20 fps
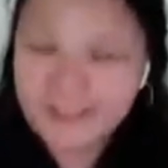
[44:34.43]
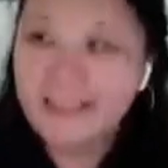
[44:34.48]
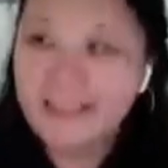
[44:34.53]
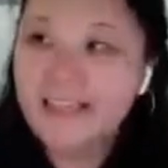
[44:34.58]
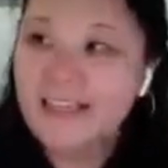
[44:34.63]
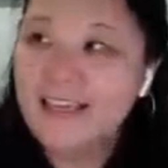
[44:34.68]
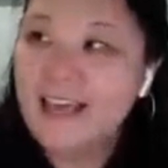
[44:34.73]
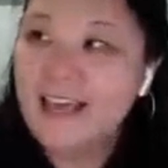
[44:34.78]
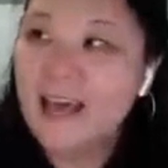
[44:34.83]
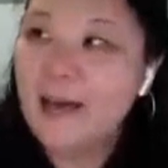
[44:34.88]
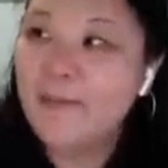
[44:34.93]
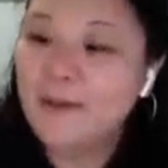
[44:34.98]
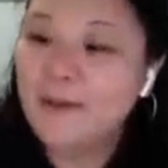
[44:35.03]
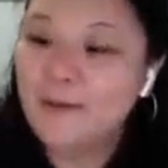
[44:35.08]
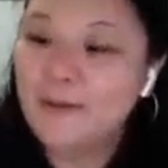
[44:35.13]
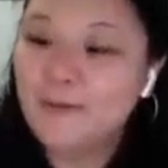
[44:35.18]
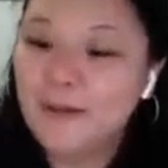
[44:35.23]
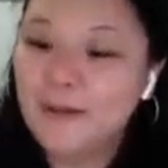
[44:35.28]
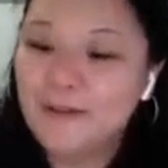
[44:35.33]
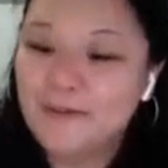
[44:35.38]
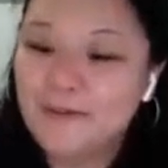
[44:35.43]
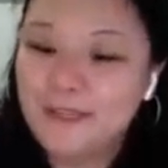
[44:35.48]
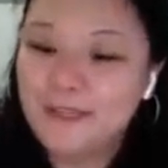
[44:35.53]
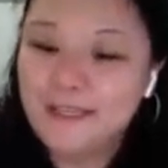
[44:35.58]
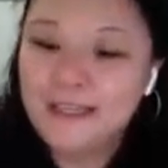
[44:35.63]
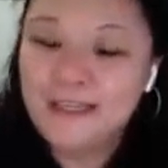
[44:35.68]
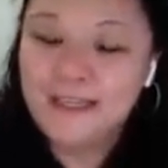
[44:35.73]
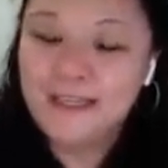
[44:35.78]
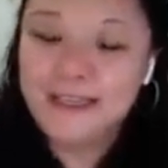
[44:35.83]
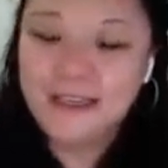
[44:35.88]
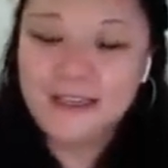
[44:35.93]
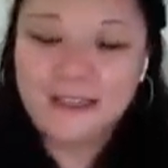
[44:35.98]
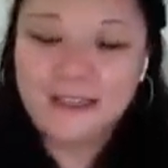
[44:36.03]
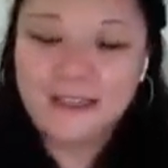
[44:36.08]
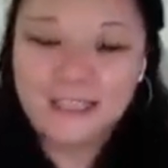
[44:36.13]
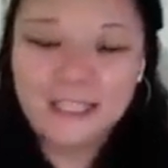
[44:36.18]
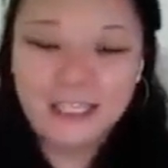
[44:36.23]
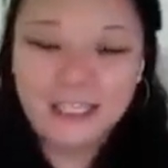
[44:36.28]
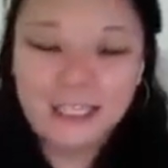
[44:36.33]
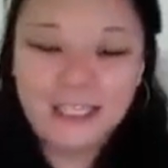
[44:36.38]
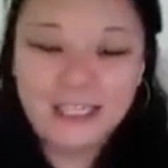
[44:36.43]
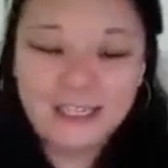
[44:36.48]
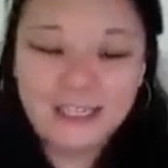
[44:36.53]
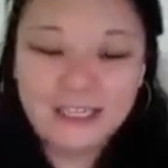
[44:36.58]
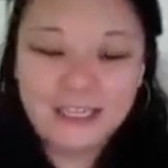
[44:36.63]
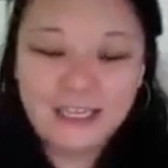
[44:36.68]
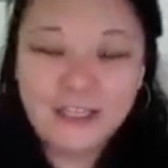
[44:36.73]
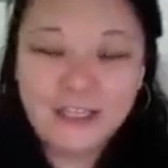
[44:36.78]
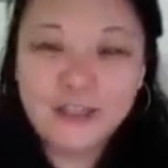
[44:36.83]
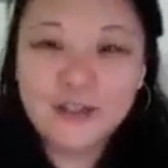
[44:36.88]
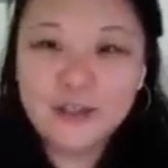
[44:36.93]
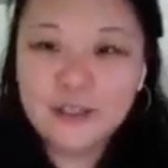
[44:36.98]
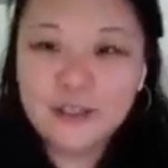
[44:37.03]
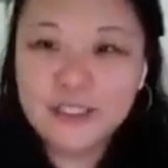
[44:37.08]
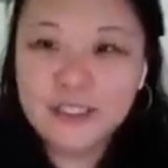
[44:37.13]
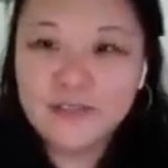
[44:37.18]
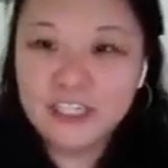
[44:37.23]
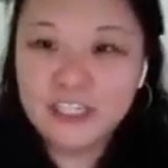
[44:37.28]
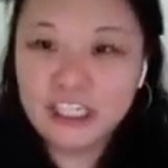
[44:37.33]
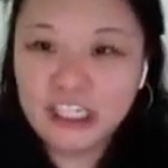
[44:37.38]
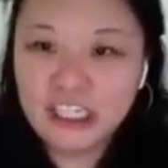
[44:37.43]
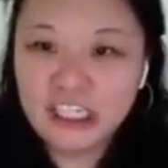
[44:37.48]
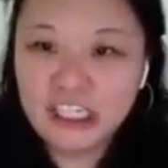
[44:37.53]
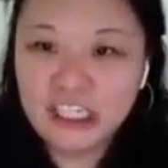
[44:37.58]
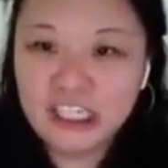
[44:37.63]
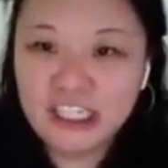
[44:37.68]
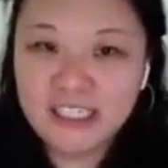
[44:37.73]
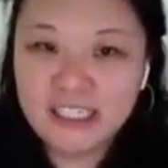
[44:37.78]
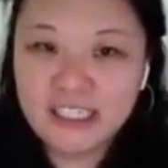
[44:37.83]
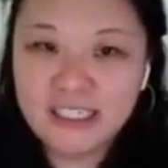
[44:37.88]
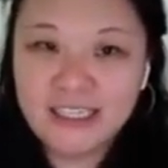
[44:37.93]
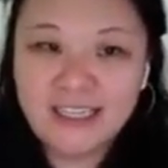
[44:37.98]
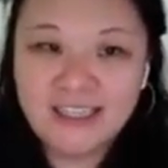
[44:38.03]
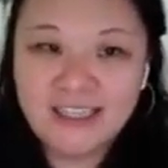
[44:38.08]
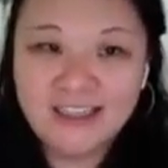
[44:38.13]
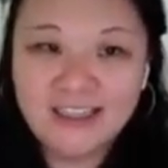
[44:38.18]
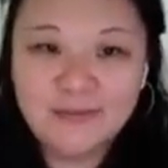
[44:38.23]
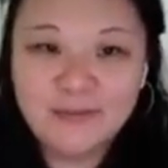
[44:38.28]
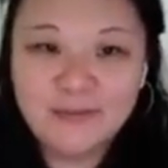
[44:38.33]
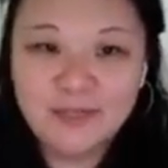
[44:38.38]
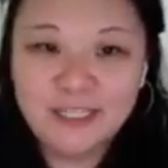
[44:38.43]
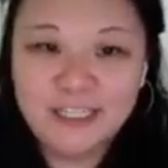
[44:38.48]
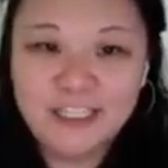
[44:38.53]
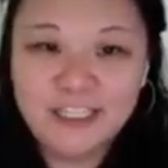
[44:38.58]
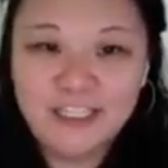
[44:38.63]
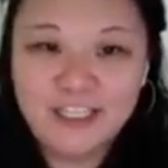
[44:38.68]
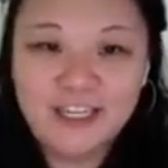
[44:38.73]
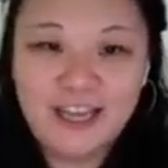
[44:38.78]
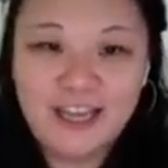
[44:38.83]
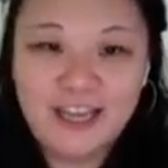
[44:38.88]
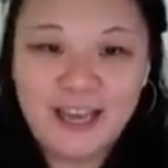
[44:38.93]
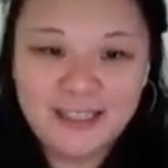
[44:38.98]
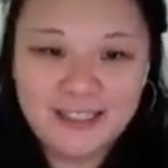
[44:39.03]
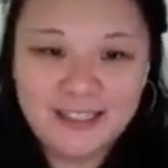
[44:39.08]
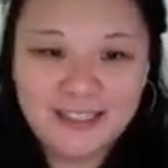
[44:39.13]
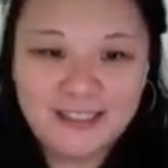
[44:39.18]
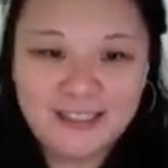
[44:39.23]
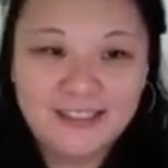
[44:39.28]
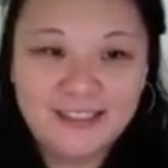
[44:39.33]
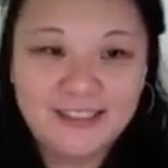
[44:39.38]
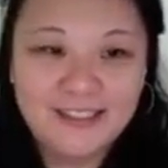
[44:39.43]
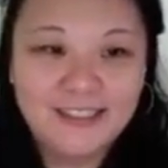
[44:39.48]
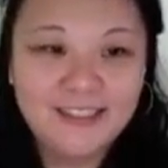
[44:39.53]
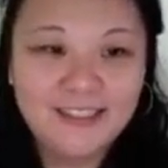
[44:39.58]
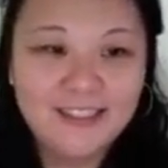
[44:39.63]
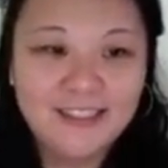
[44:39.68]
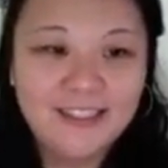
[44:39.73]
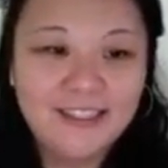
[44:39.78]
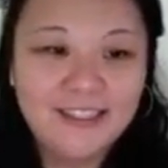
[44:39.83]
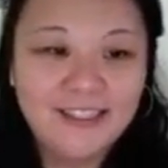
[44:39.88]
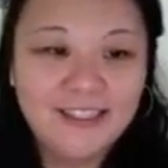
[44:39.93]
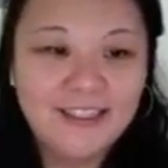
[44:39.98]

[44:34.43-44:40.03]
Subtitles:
For me, it happened with the intrusive in the